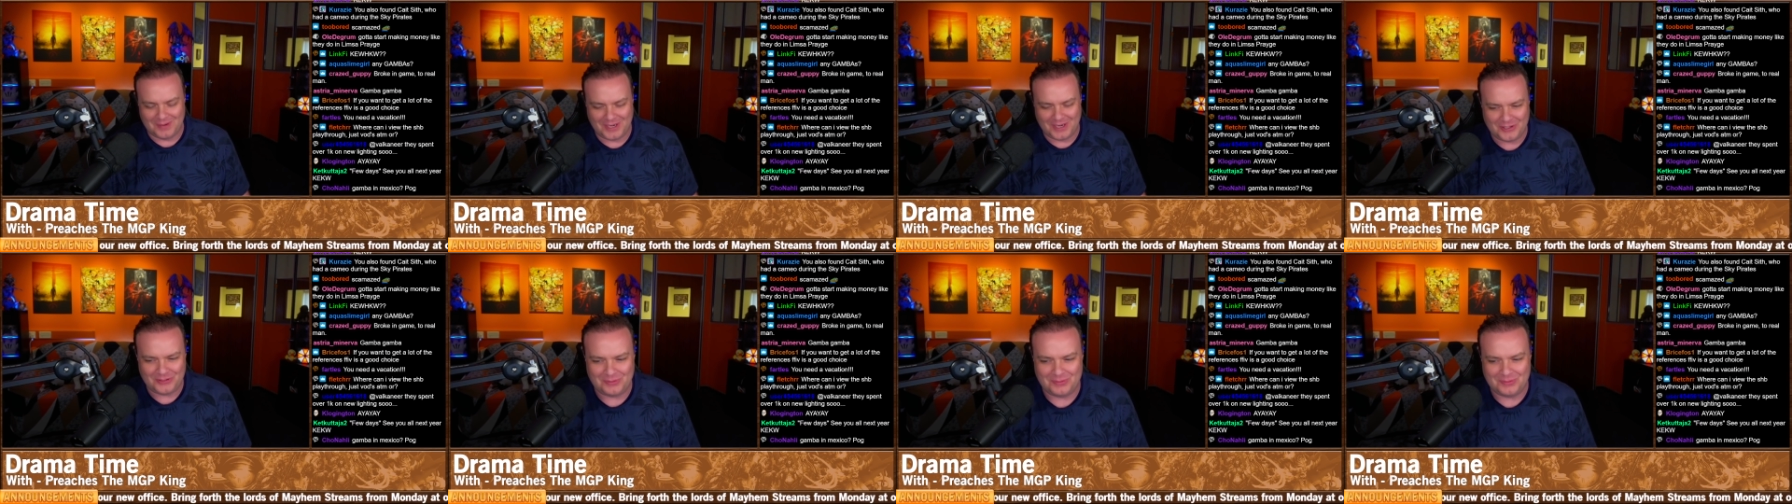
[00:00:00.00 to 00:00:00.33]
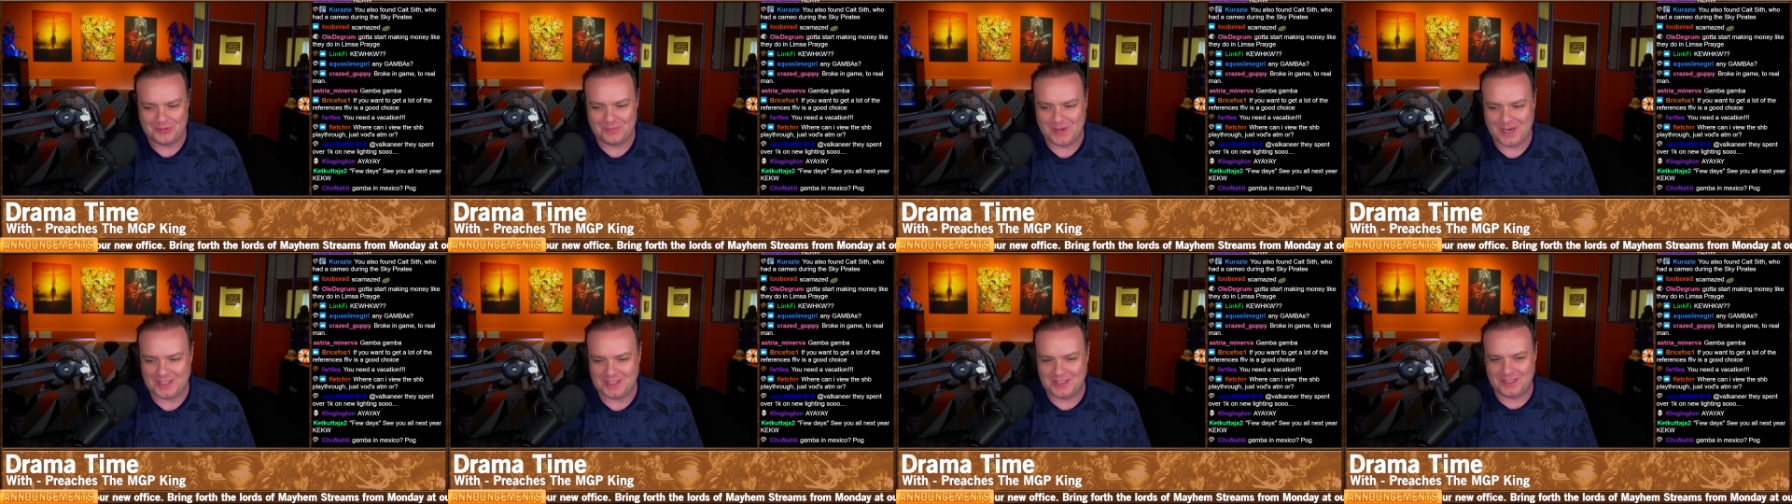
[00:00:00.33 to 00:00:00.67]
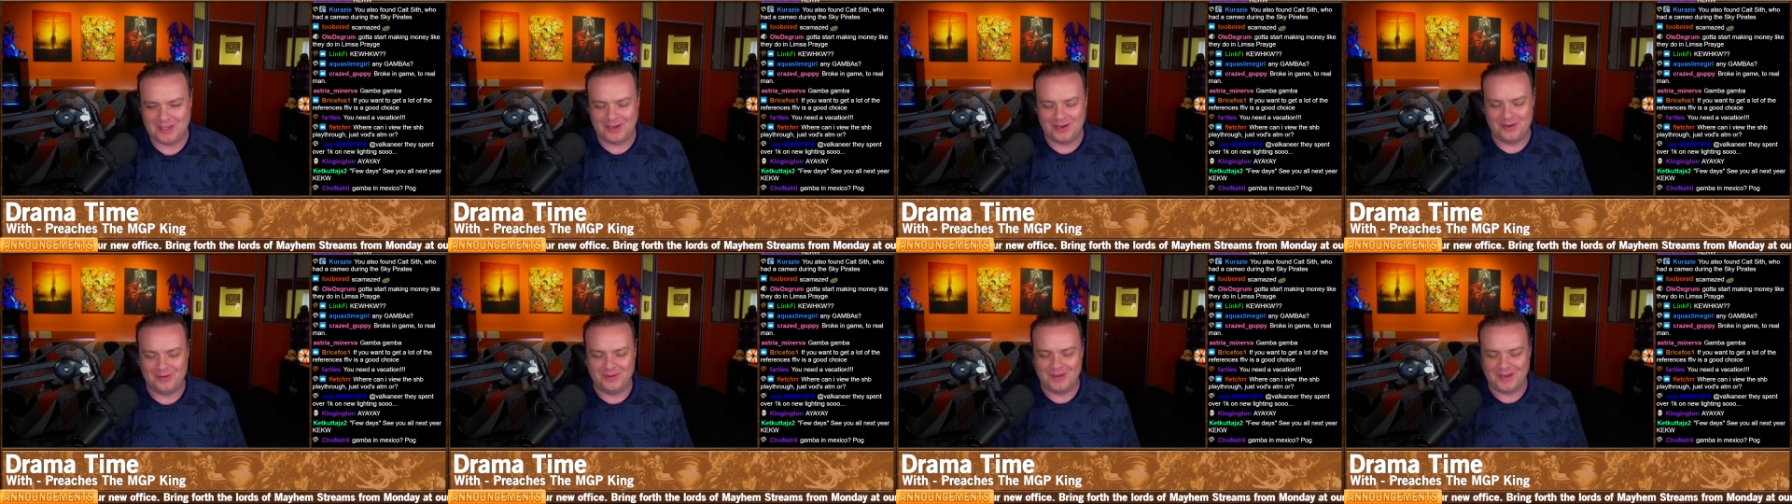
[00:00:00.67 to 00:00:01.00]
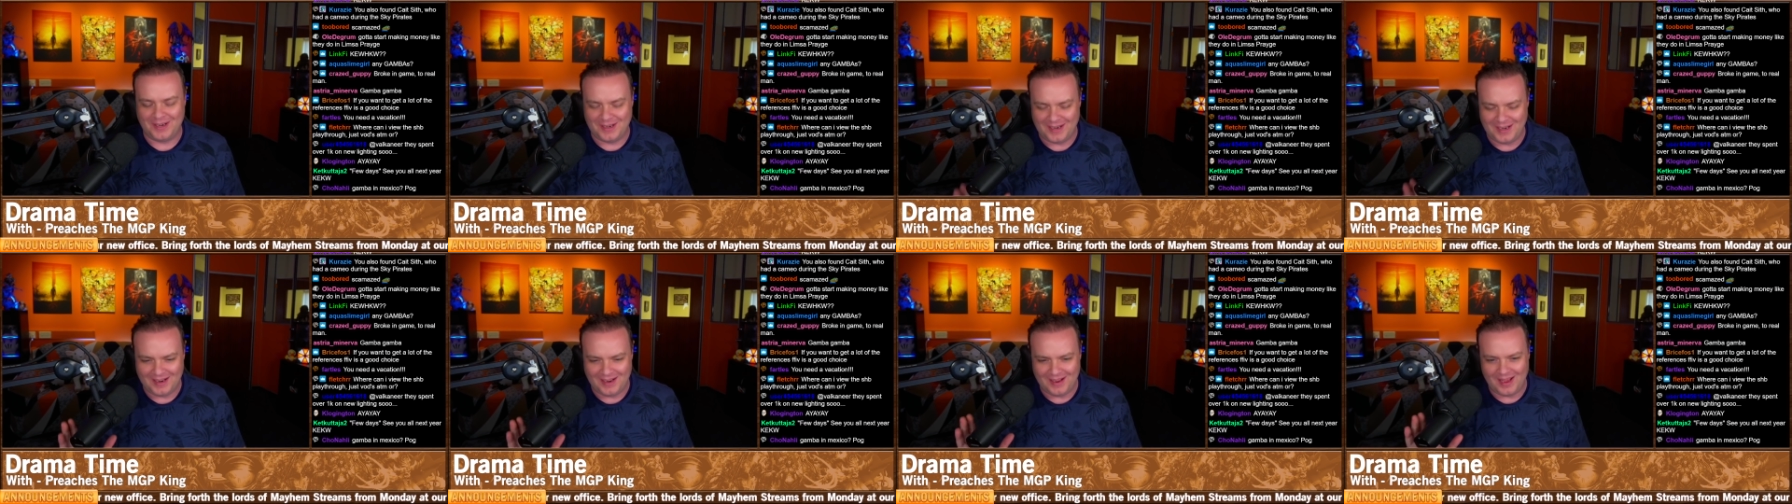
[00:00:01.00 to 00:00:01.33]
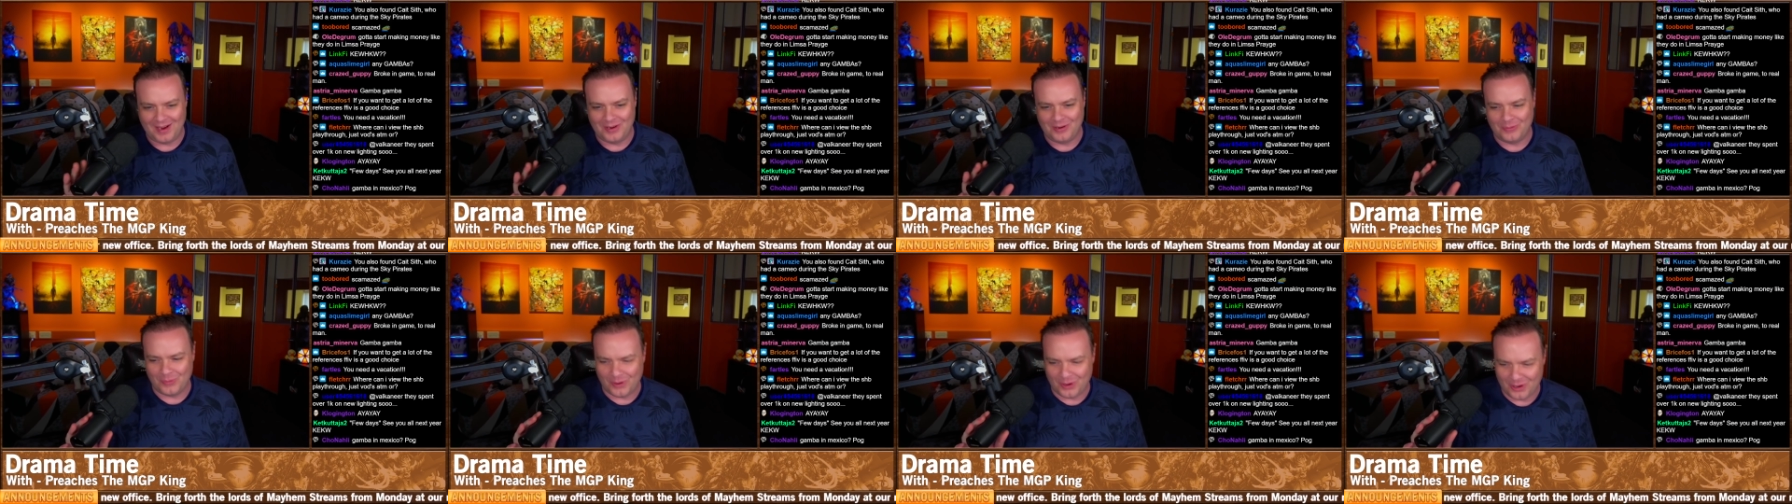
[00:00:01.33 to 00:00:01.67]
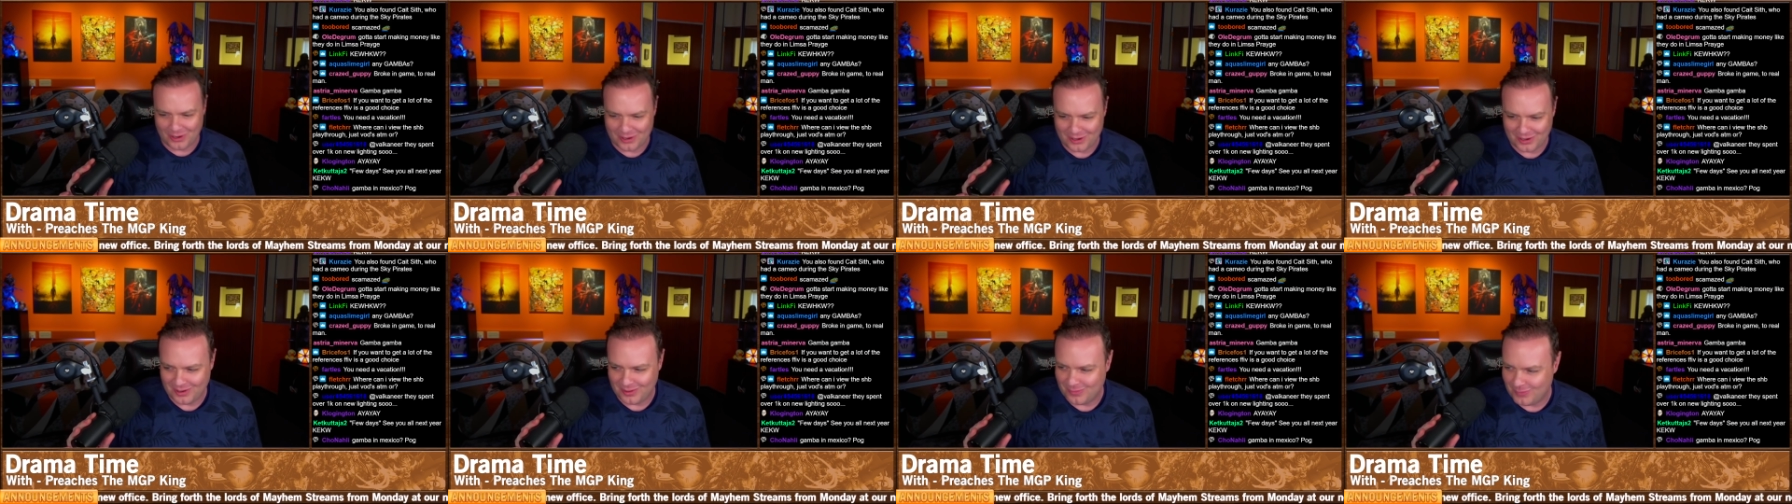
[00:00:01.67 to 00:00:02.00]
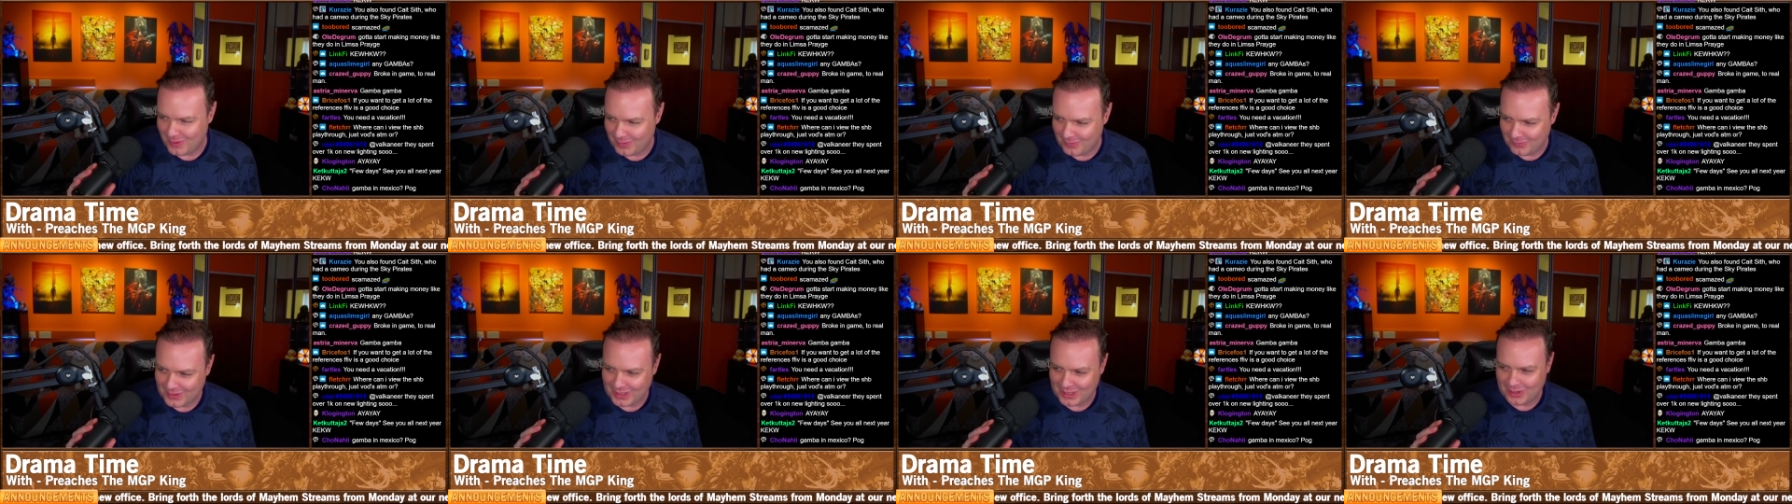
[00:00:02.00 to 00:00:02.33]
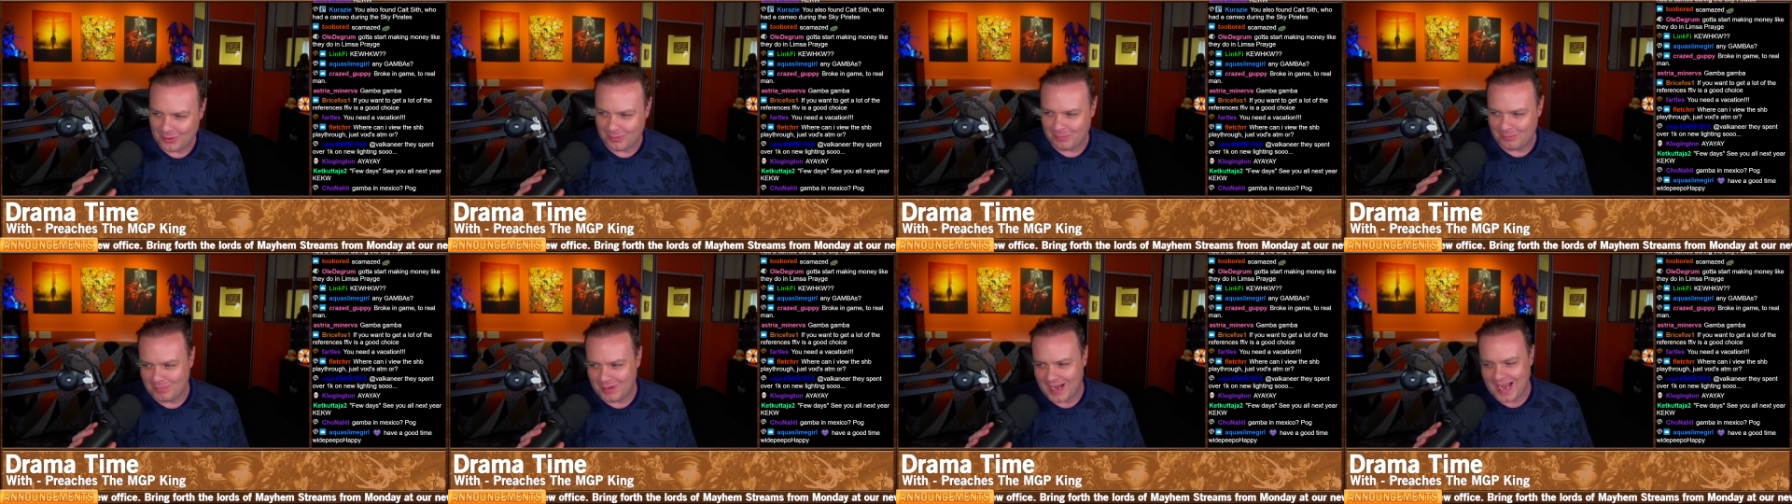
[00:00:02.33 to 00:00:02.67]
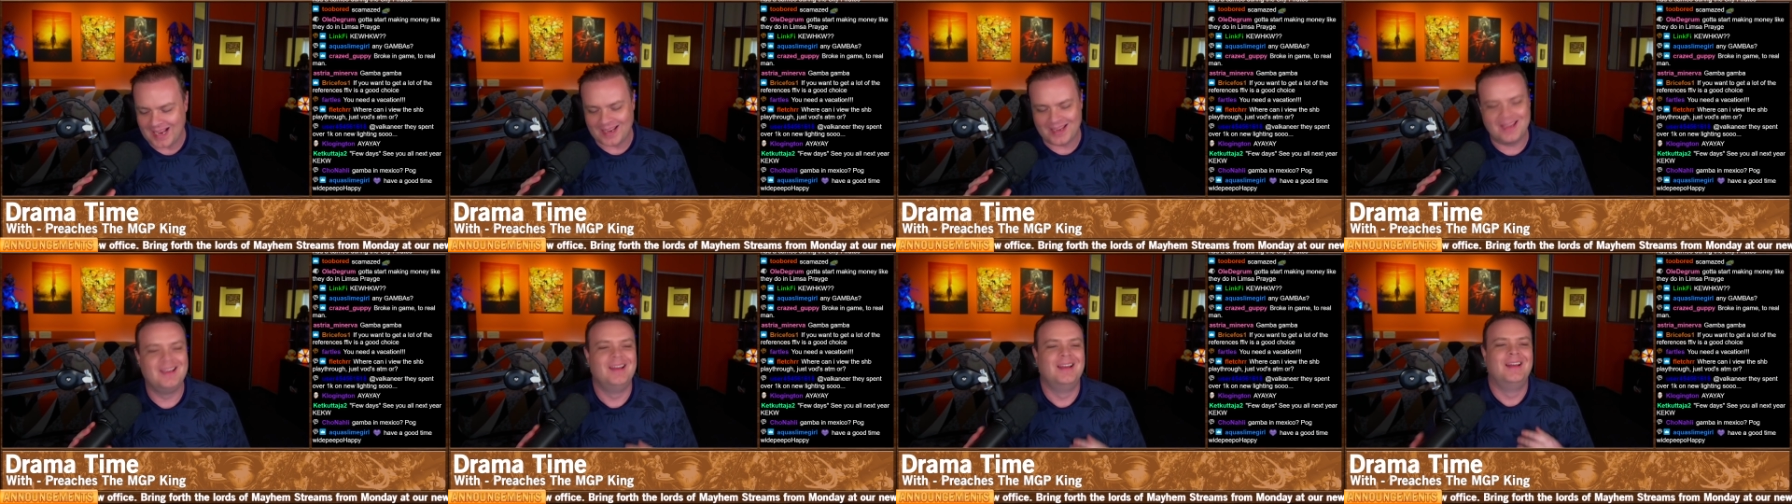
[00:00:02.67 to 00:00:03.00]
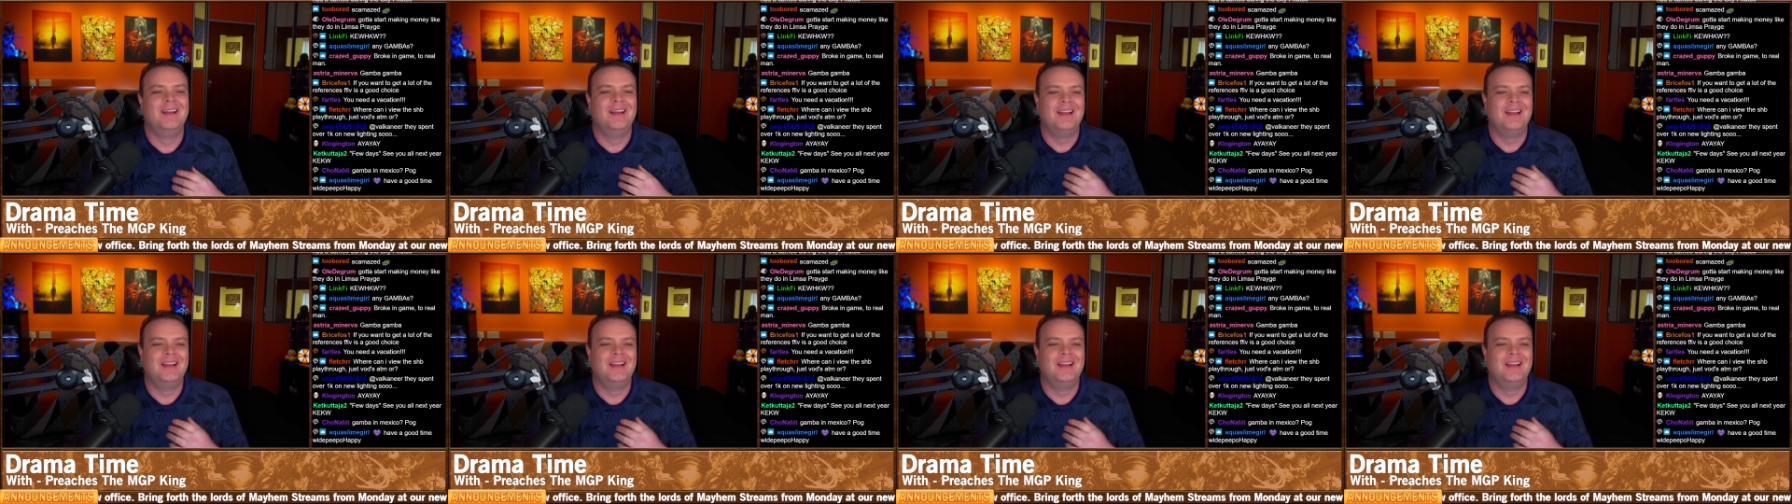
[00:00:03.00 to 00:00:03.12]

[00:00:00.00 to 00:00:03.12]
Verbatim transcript: my trip to Mexico and hit Endwalker when we come back.